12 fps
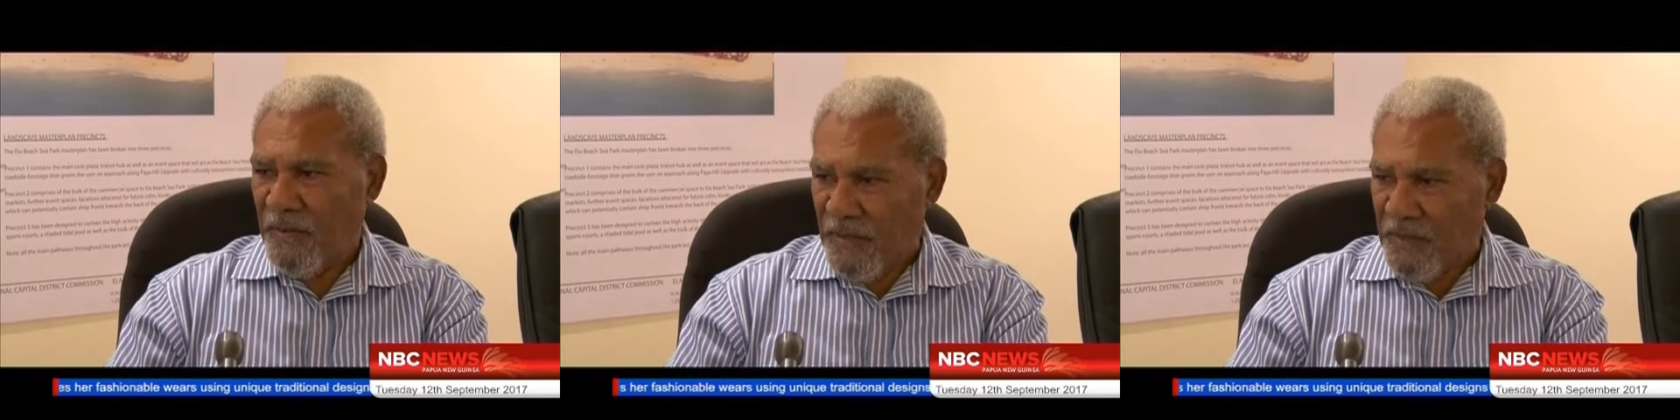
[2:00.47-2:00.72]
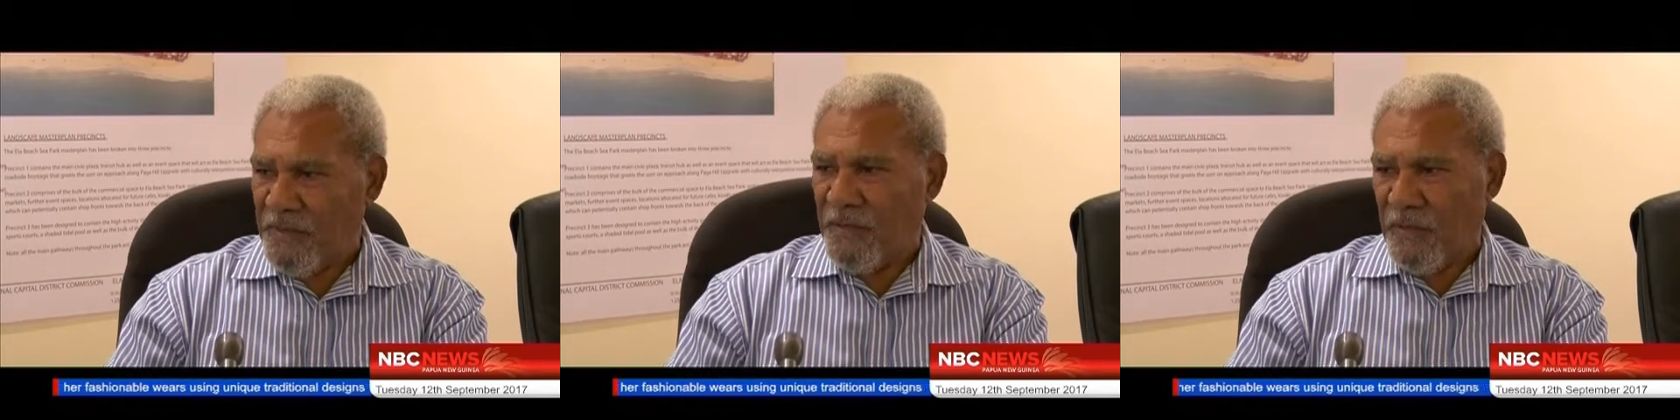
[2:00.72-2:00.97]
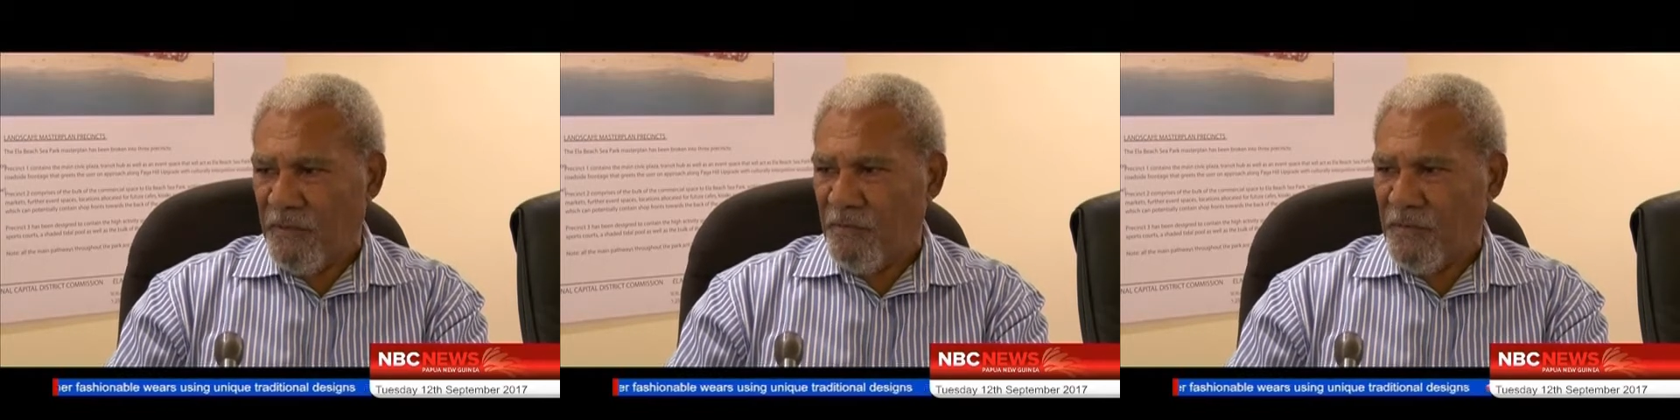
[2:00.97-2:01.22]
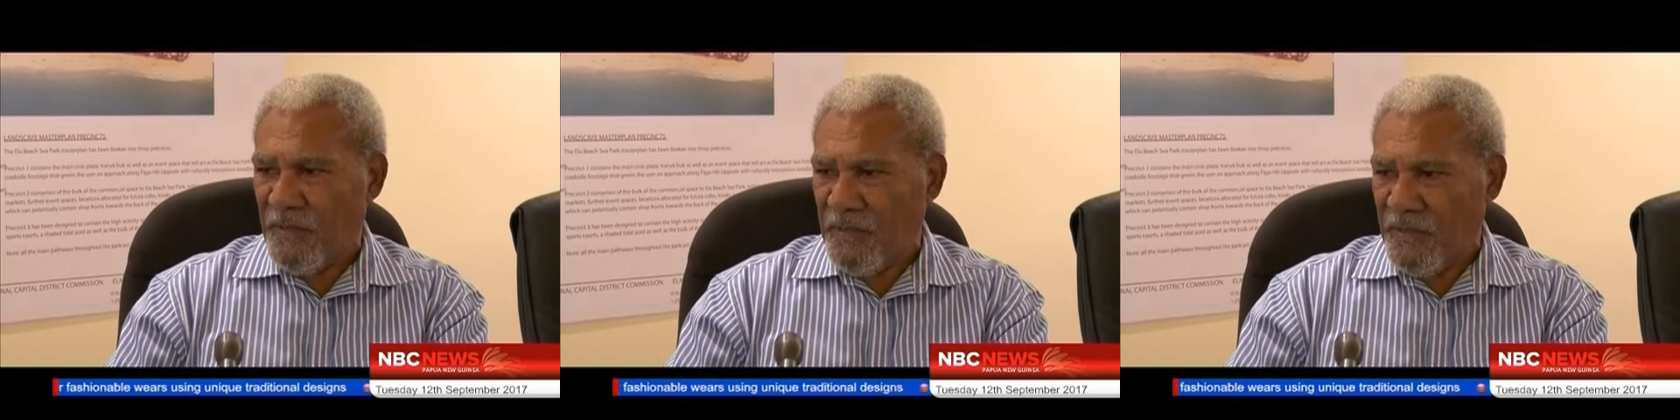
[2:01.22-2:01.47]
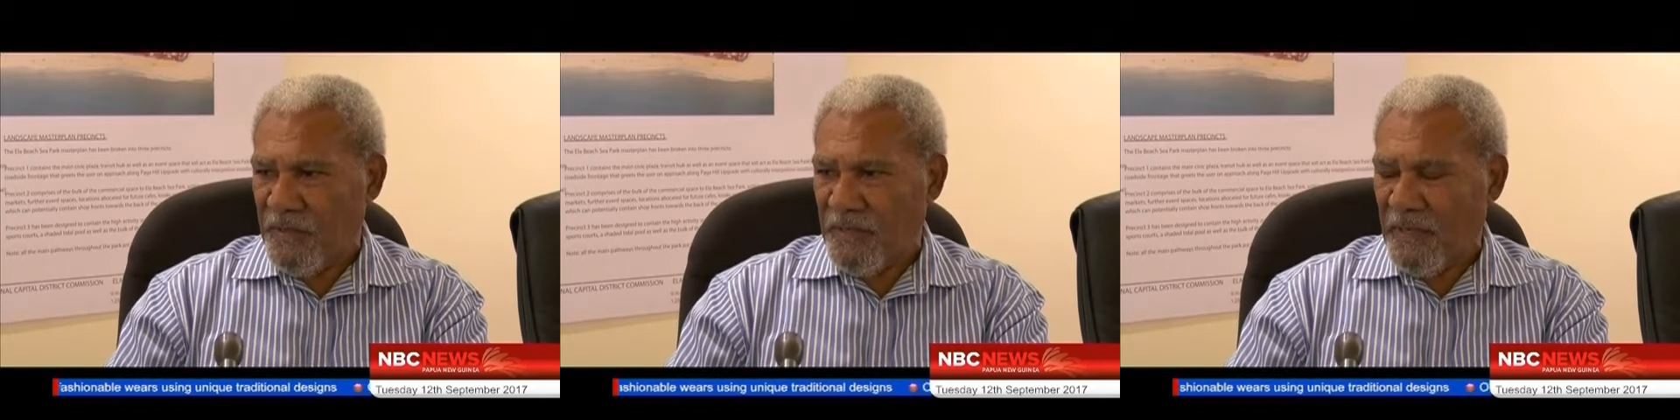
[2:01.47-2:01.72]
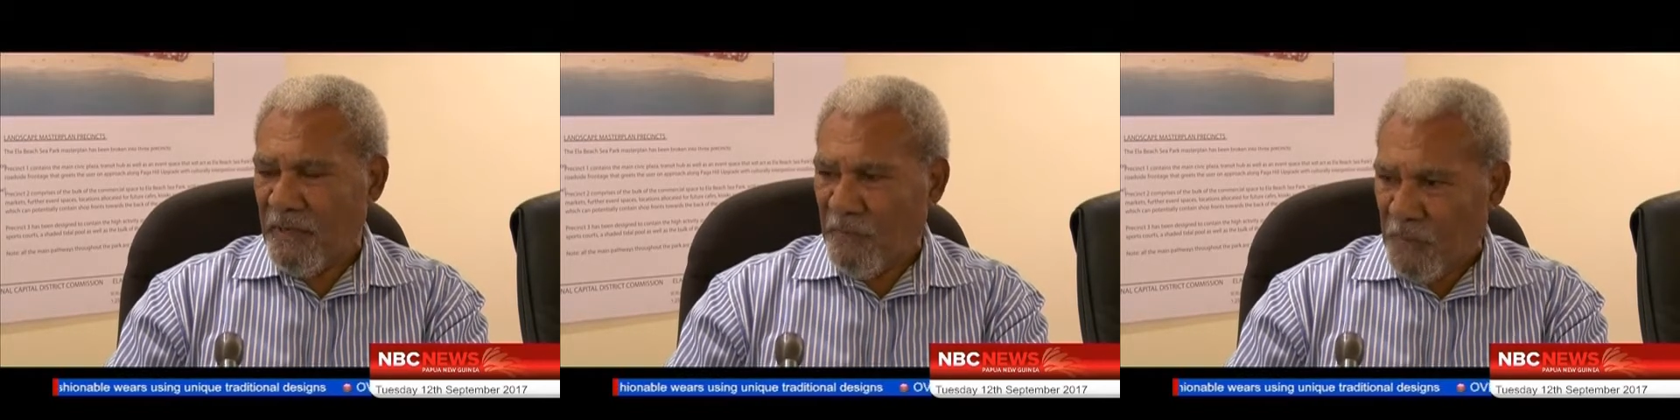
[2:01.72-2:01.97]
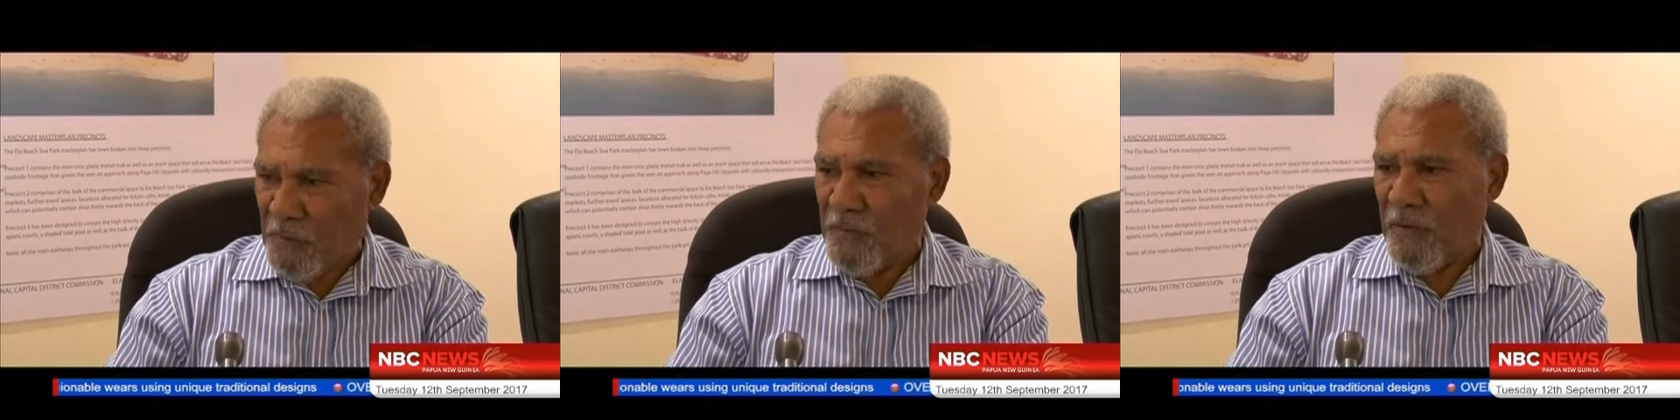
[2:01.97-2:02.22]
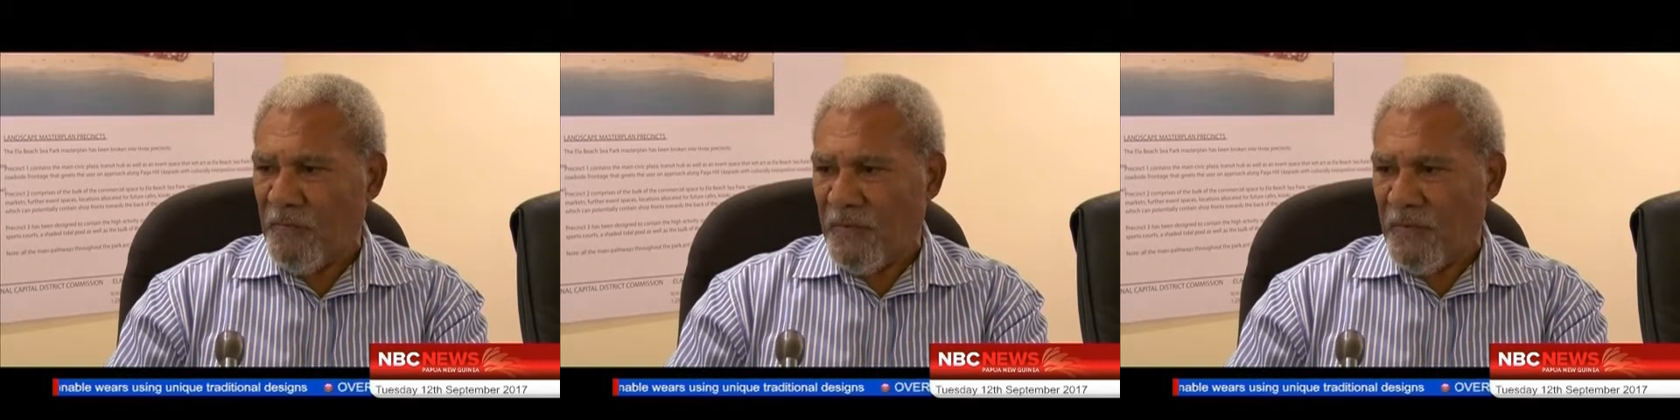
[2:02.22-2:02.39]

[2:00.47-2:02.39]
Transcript: the institutions and the future of the